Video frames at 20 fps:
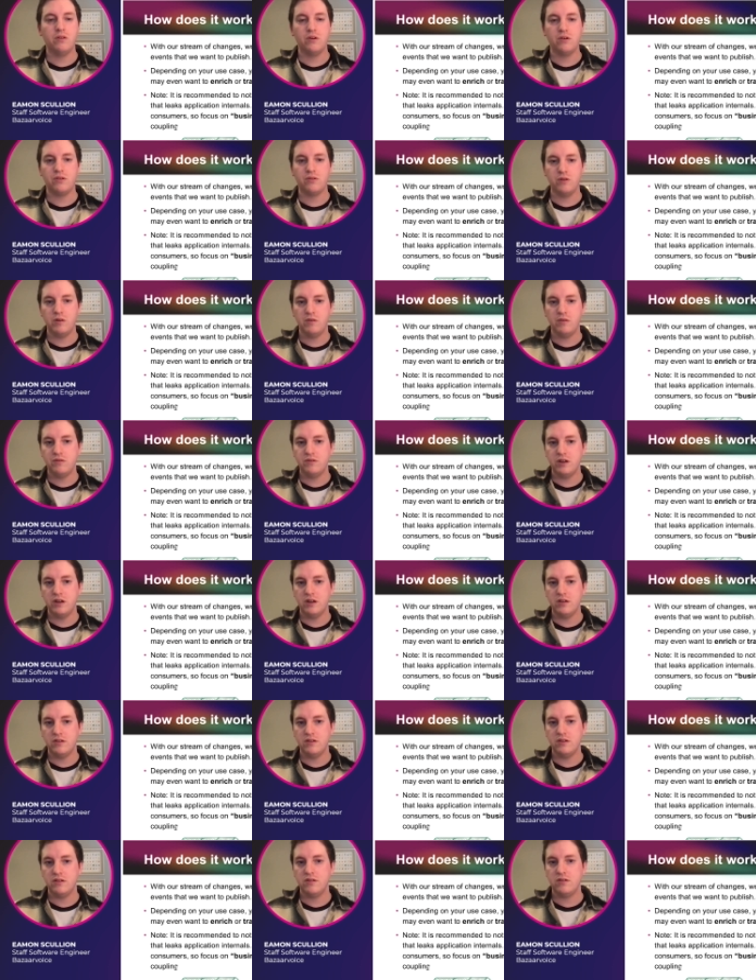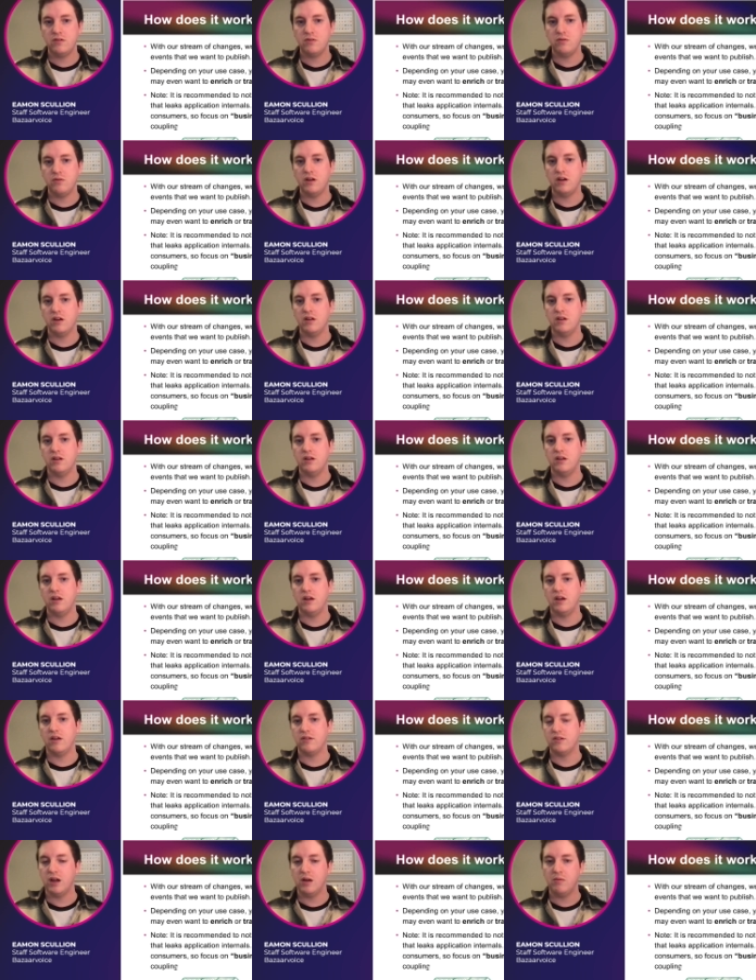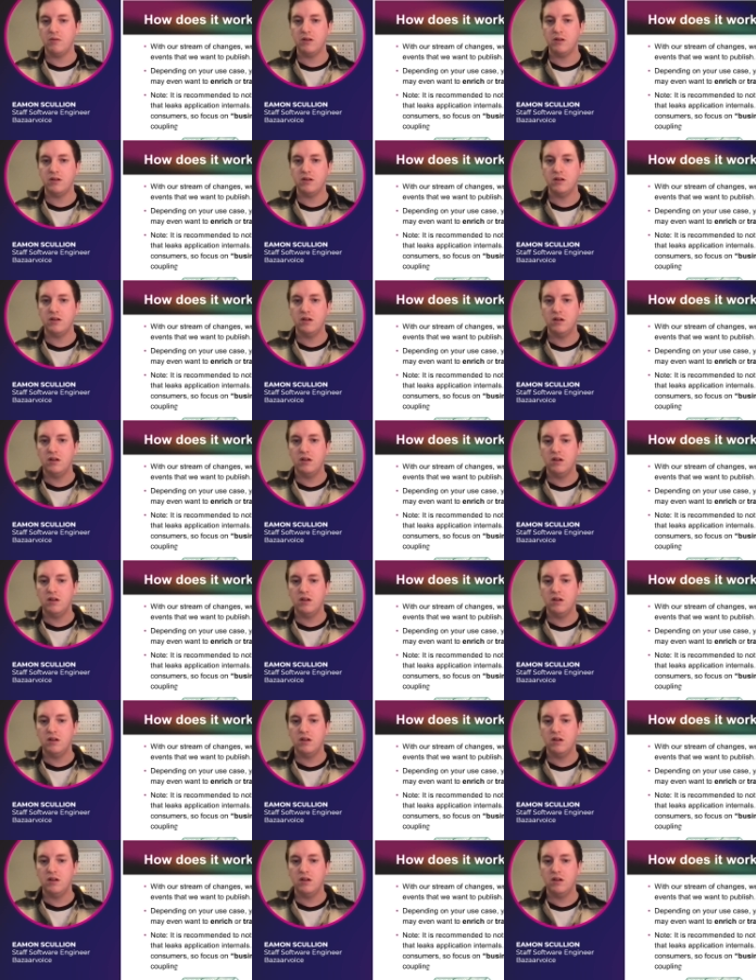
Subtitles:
our stream of changes, we can examine